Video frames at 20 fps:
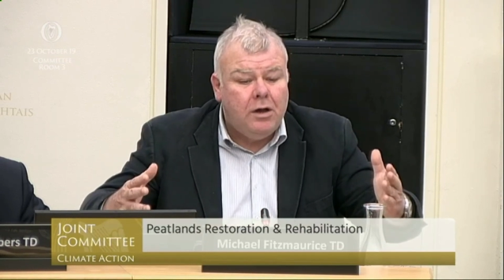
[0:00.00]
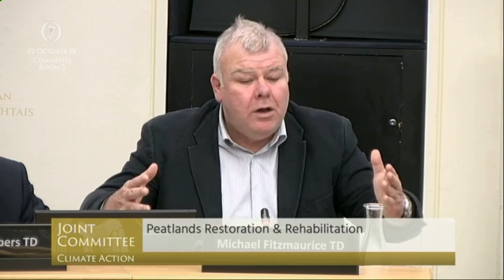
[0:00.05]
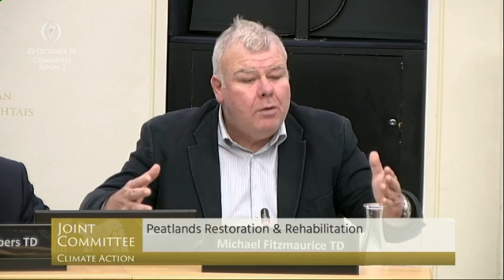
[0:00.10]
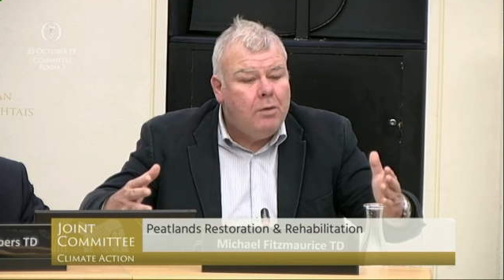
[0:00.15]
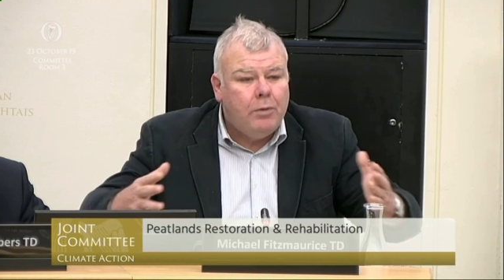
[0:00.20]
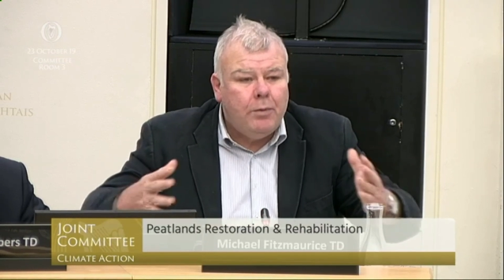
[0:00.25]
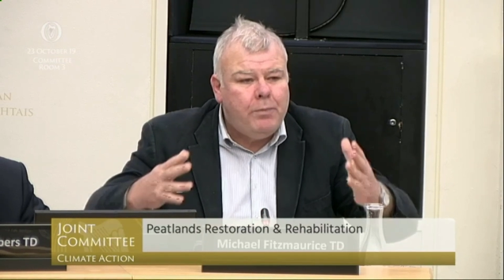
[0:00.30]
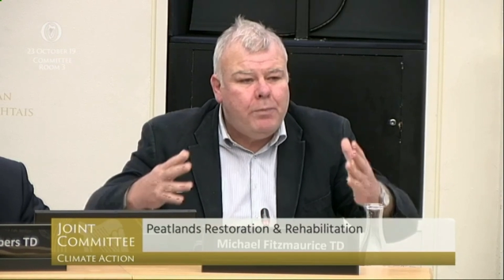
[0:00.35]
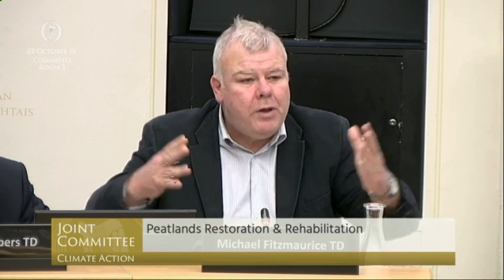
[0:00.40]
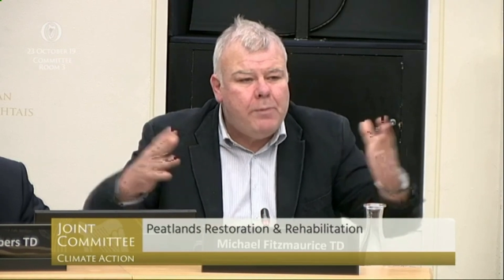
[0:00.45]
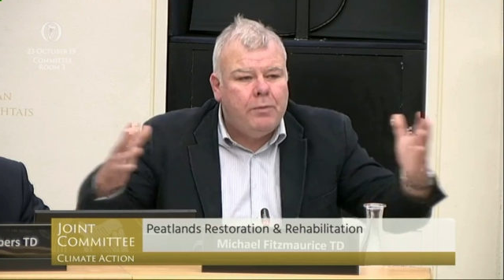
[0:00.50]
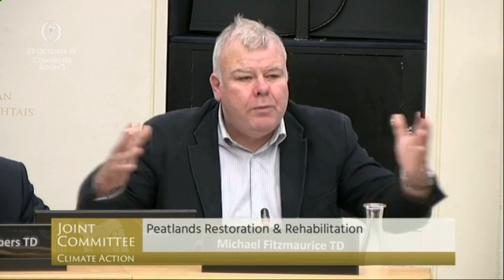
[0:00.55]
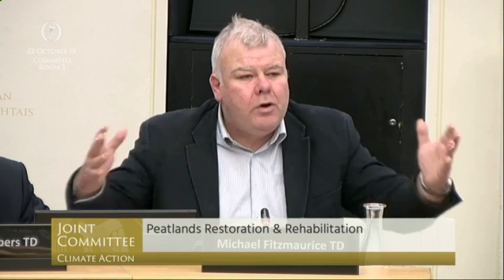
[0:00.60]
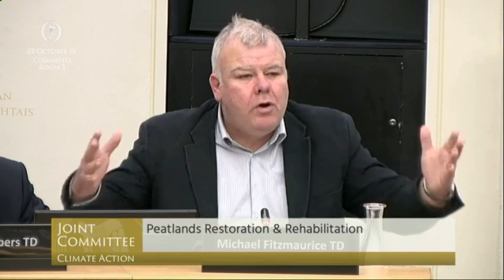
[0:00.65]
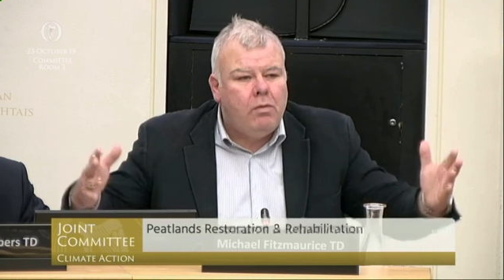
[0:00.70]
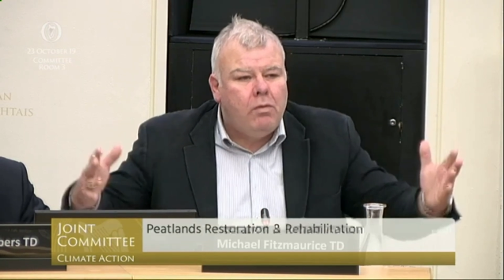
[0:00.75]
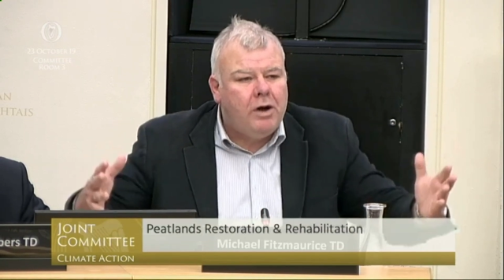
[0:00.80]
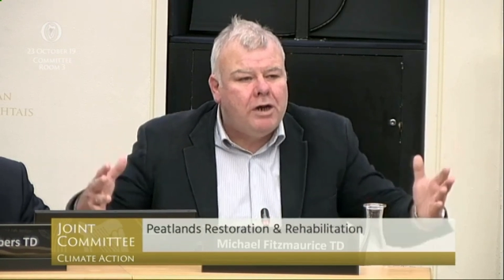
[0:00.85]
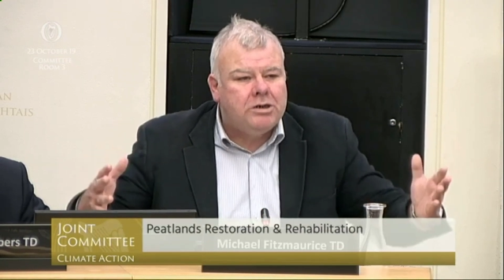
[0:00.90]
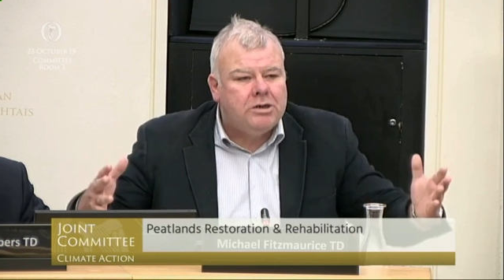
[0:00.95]
but people
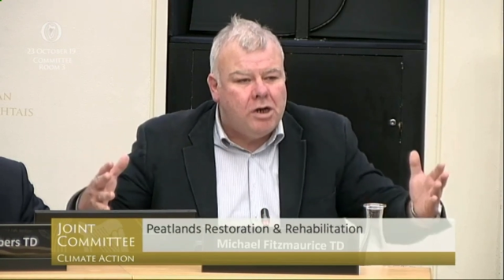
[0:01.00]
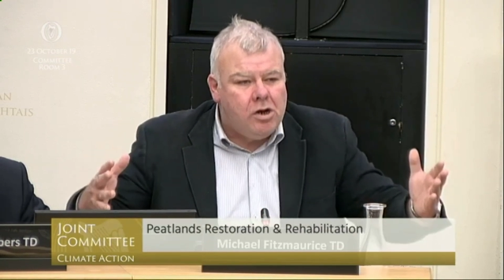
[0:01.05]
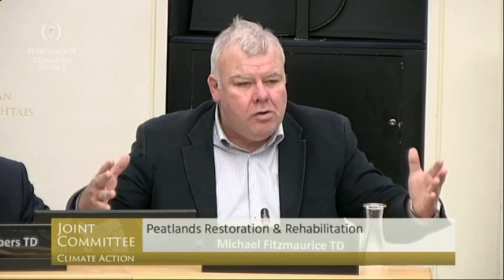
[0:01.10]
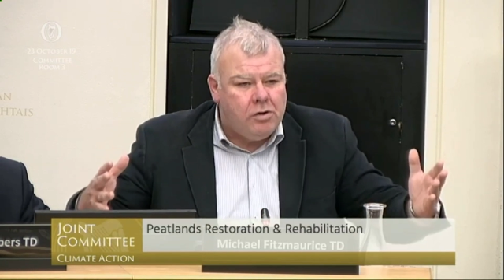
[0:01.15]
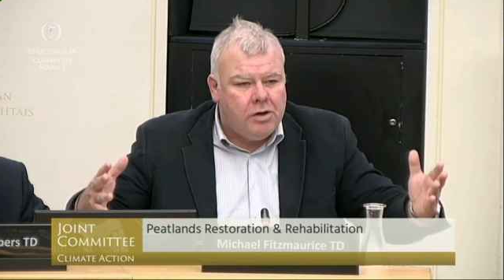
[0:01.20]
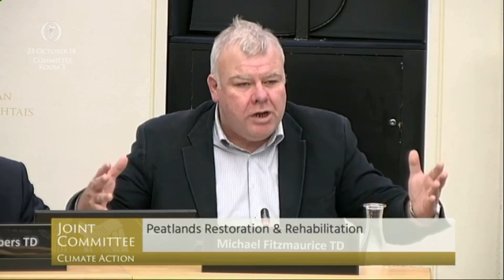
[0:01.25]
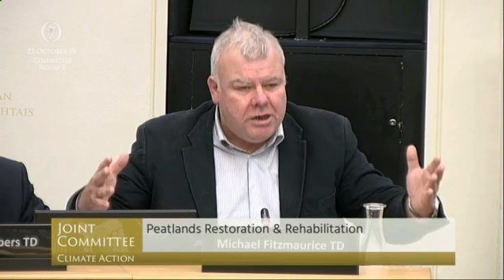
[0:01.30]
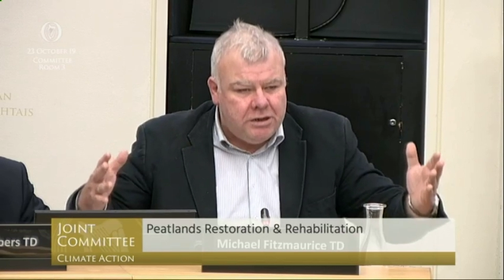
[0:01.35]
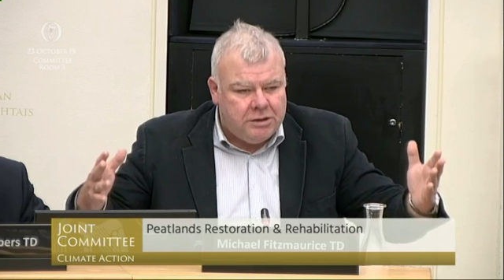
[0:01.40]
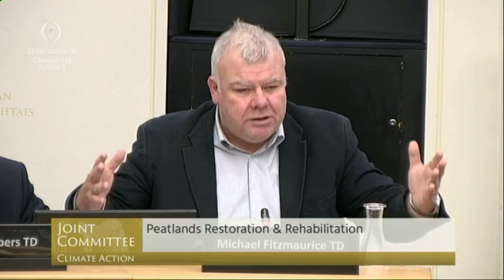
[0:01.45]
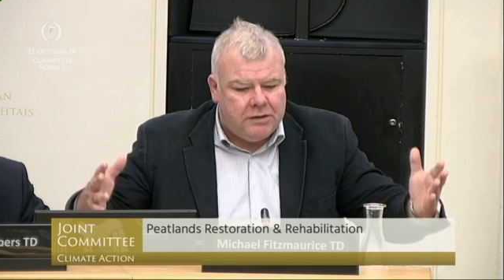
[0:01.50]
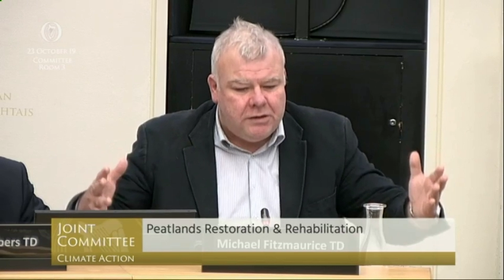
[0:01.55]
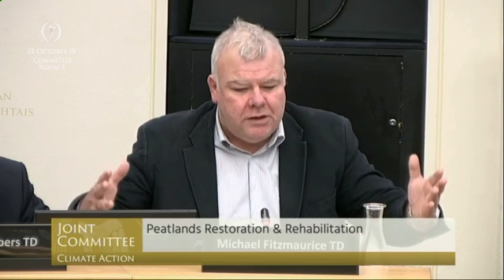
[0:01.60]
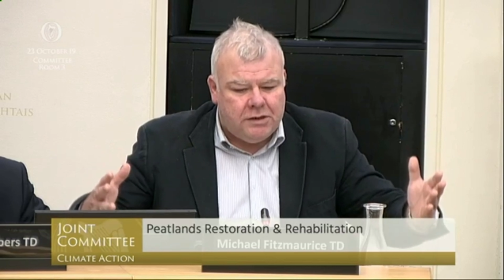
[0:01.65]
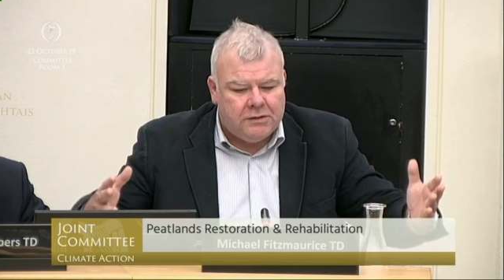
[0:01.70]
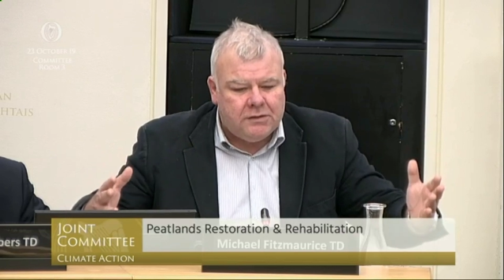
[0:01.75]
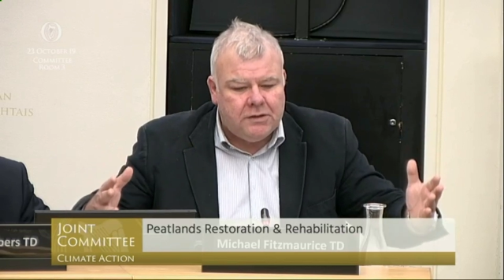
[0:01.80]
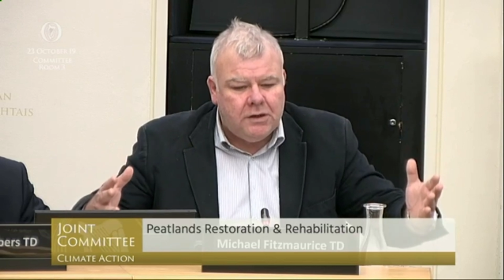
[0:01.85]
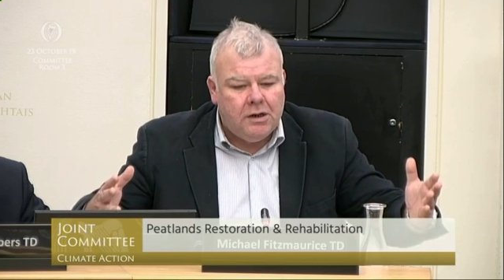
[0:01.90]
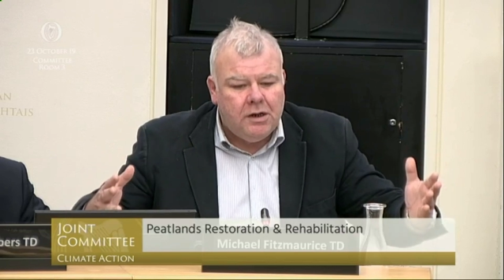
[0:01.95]
don't want to look into
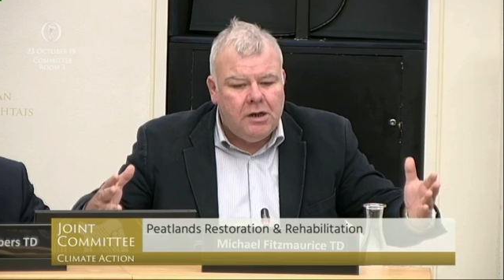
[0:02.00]
this,